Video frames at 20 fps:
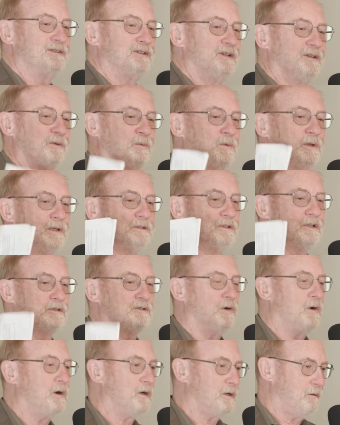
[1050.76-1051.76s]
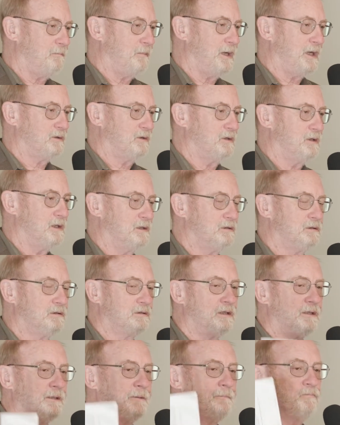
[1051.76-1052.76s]
that are willing to talk about
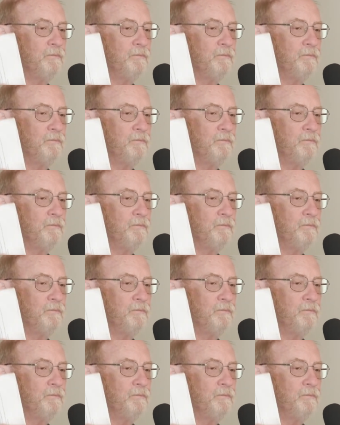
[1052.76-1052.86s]
this